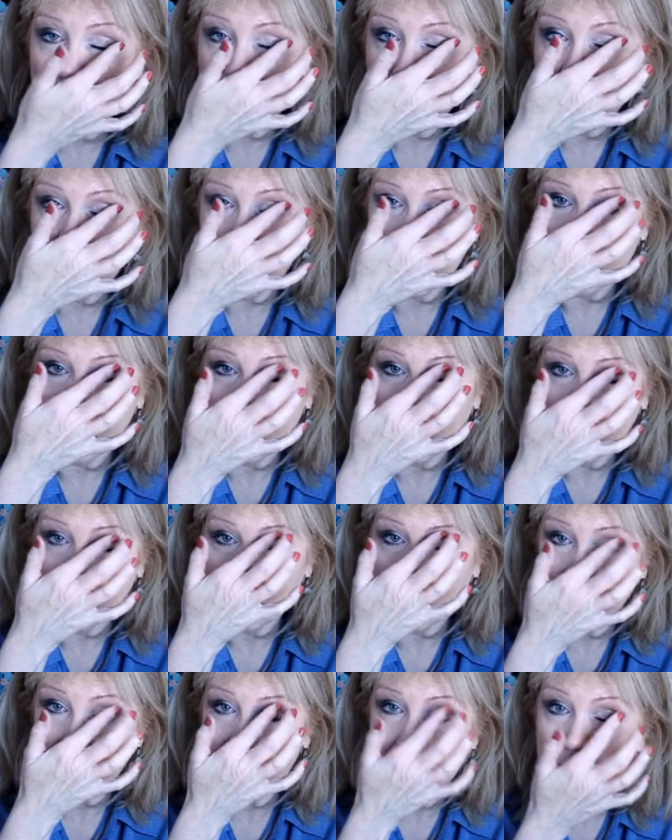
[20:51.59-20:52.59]
going up in the
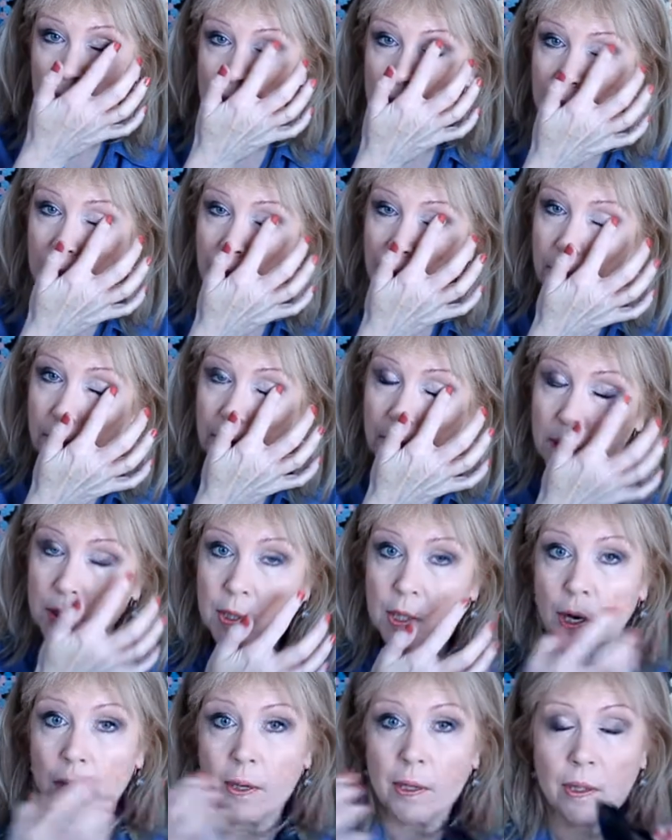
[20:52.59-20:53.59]
crease with the
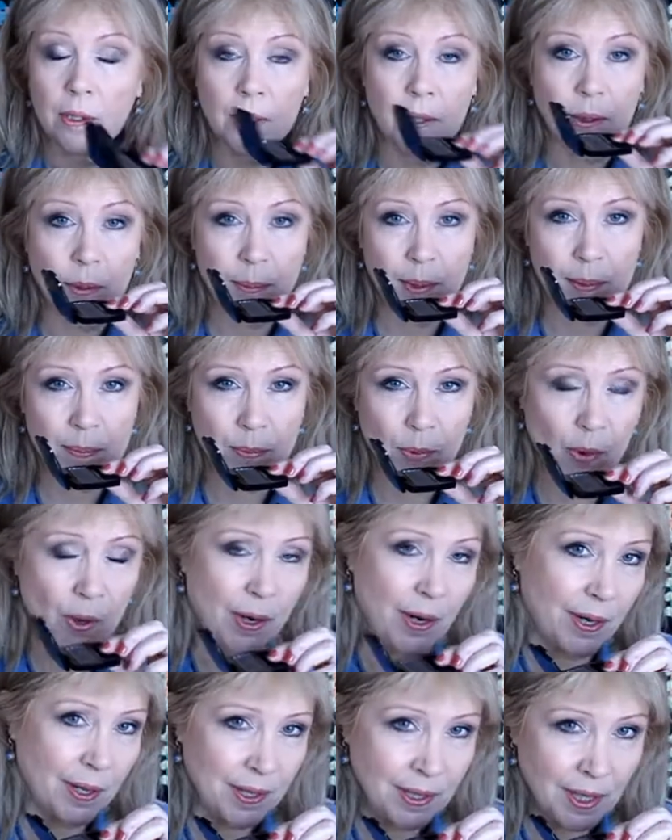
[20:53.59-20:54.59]
dark a little bit
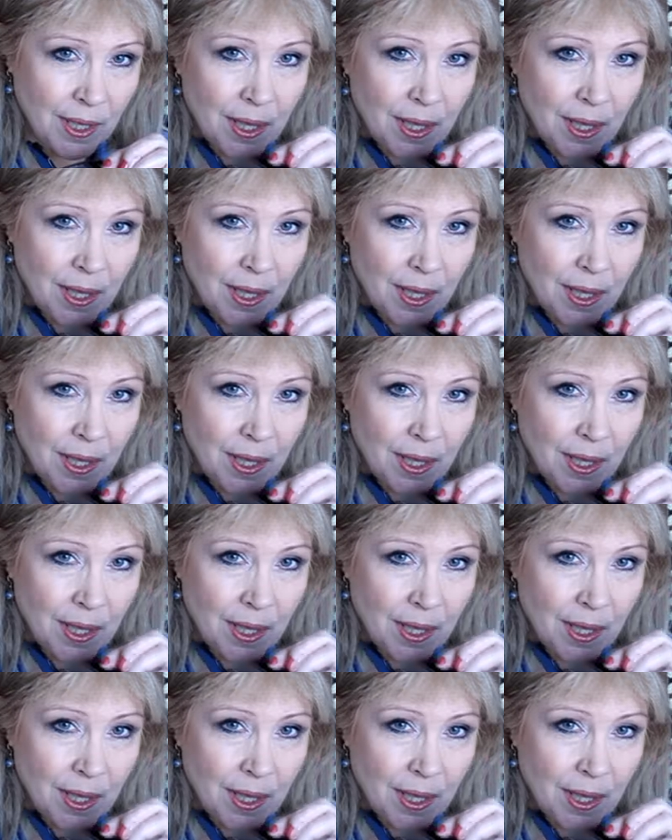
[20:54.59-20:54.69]
more.